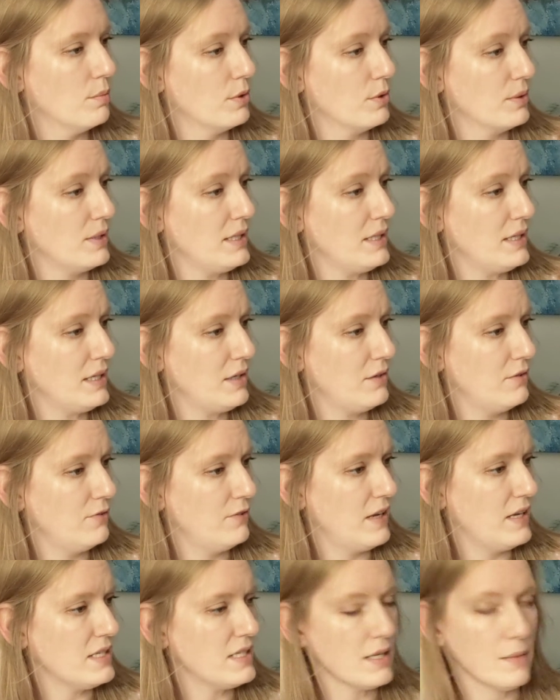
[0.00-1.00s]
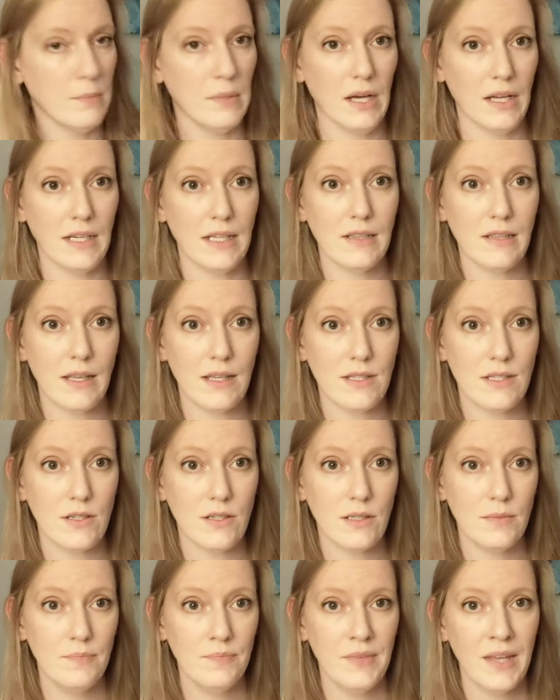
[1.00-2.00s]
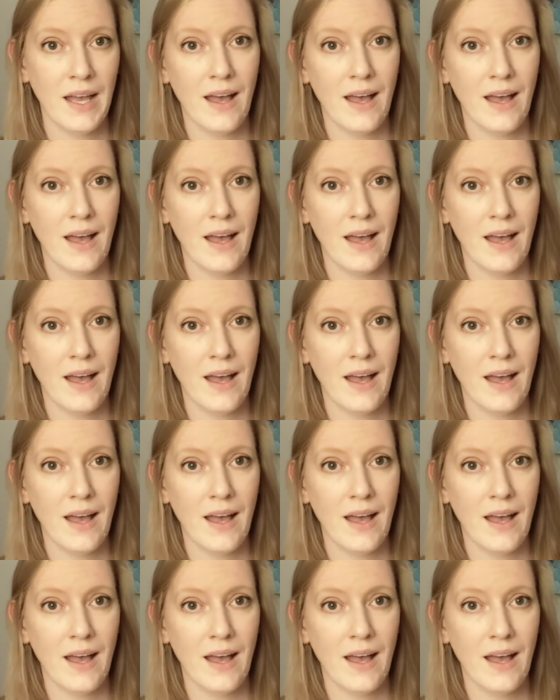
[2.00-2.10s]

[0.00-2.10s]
Marina Face and Body Cleanser.